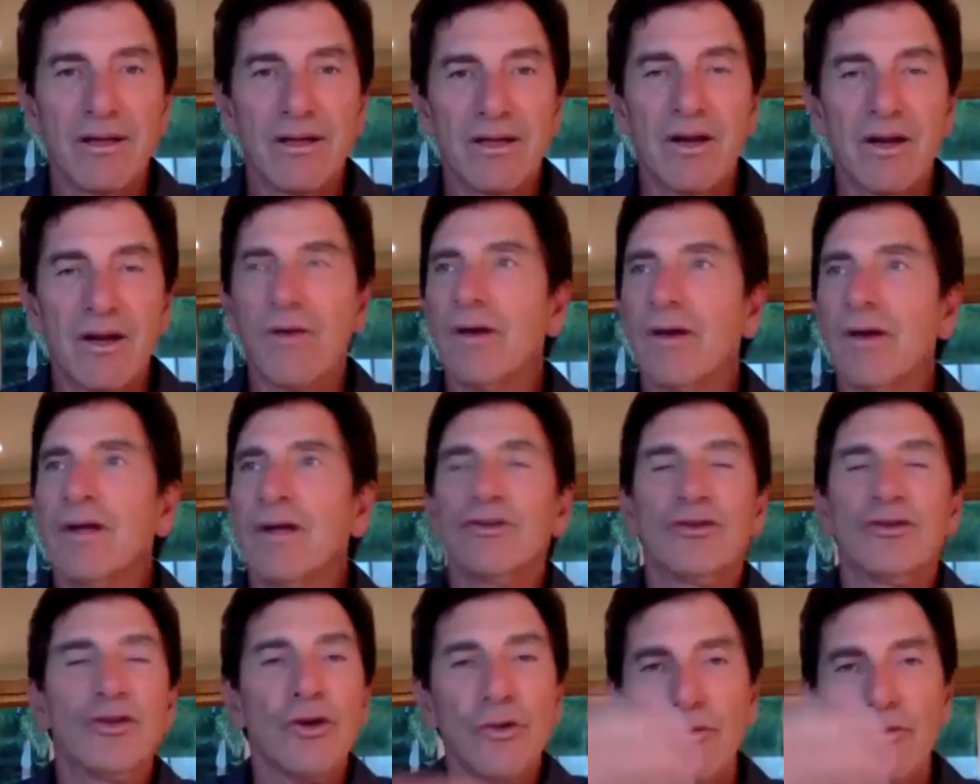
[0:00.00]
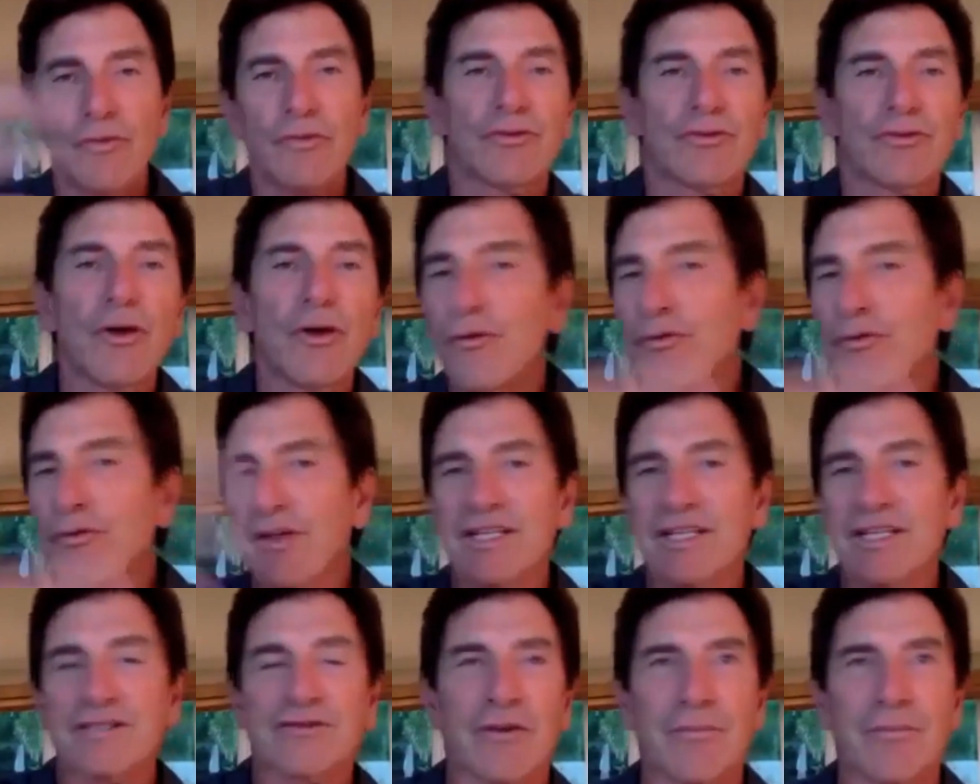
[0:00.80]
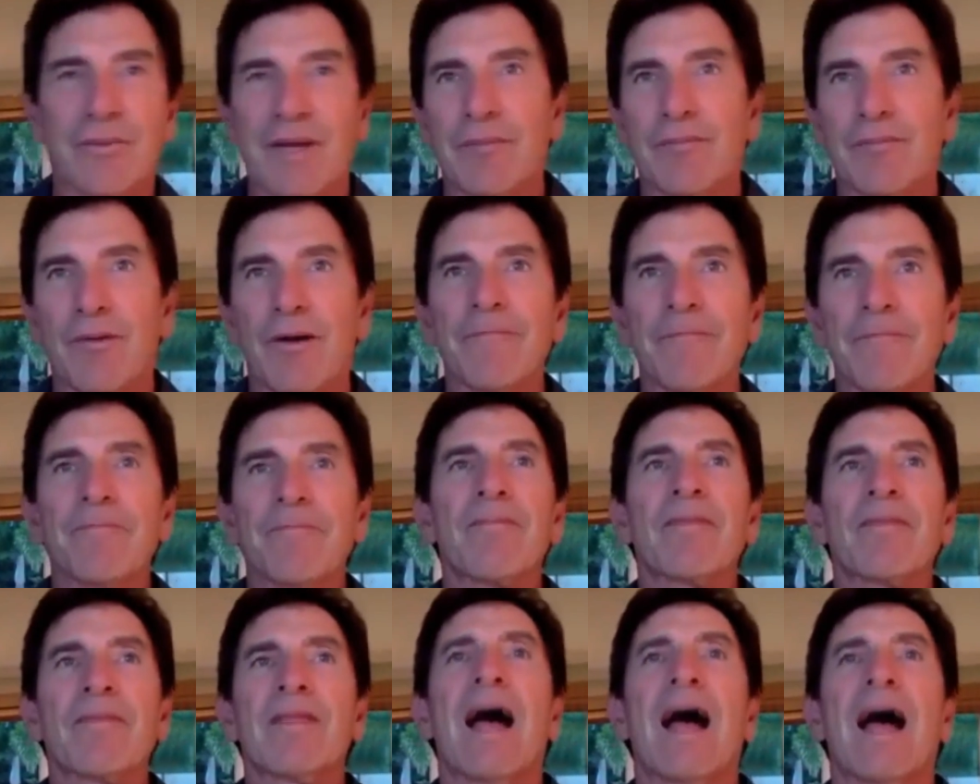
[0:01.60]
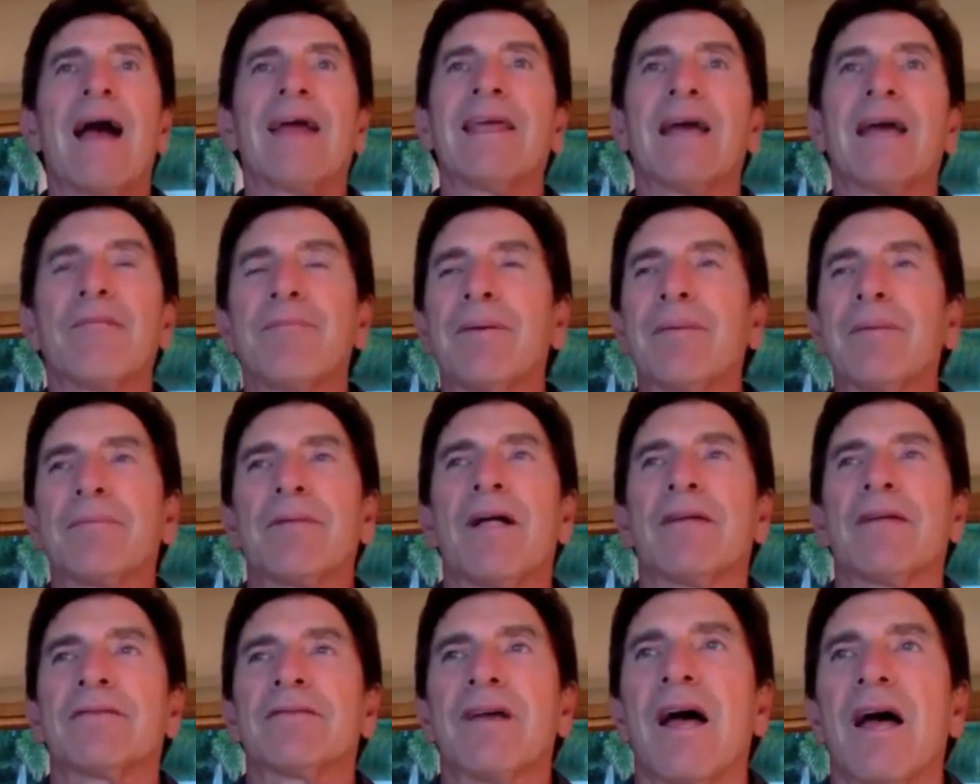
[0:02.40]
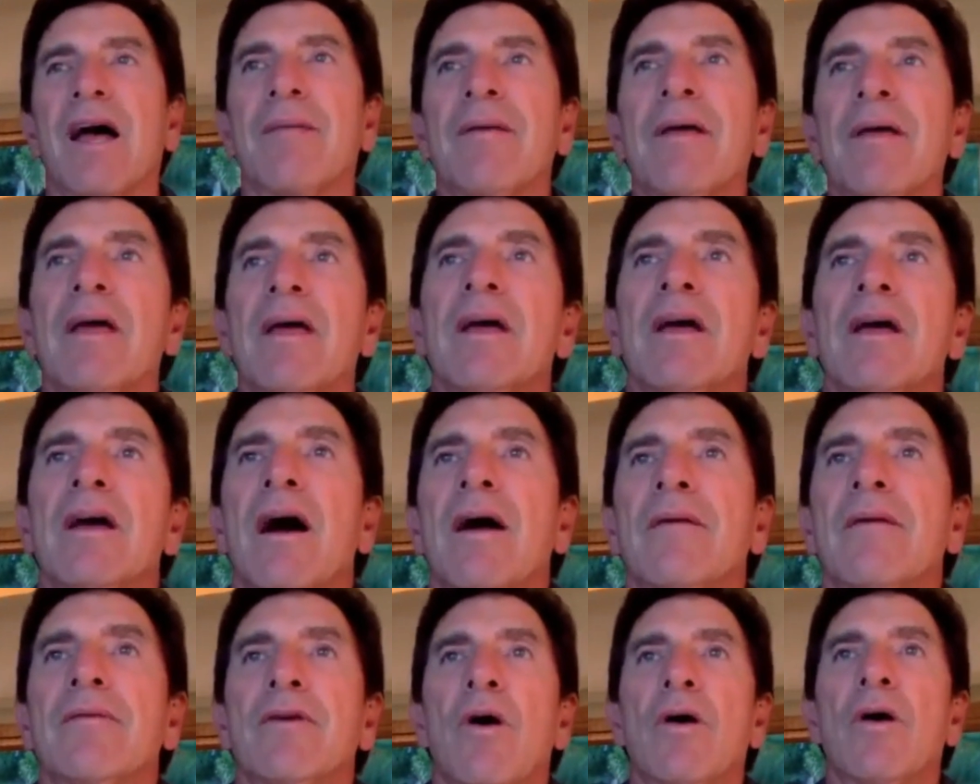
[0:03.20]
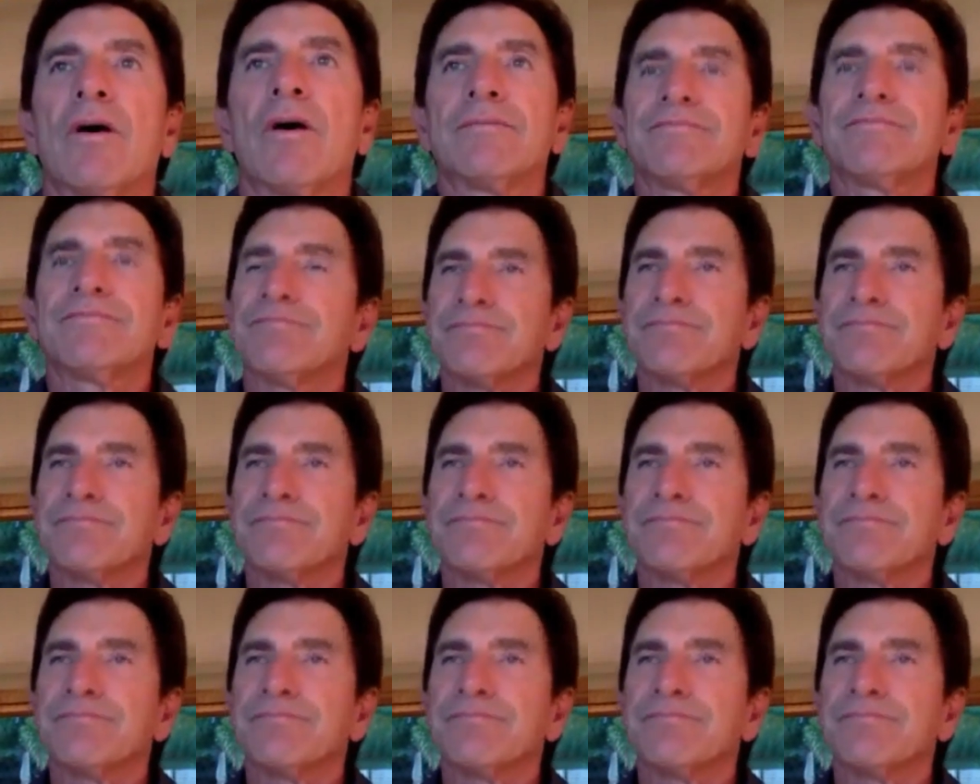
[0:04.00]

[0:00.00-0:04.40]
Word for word: You know, do do things for people. I get people all the time. I'm going,